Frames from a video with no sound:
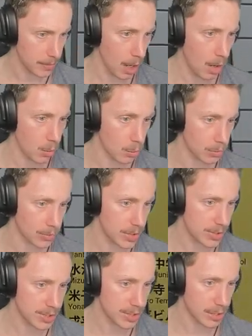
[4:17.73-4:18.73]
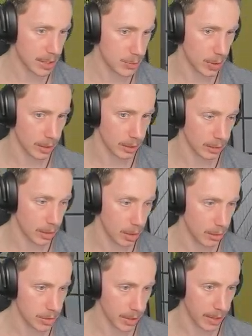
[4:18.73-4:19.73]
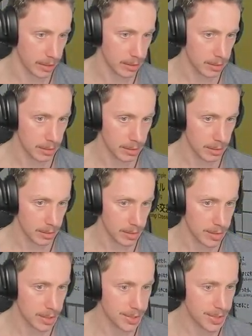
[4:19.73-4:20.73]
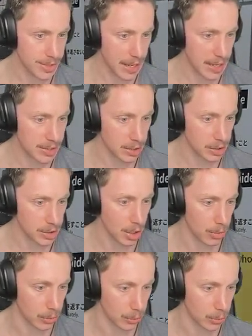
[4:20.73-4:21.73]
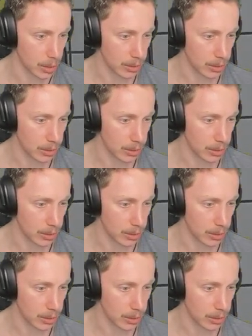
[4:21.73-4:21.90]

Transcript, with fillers: Oh, this is the next one. Okay, so this is exit two.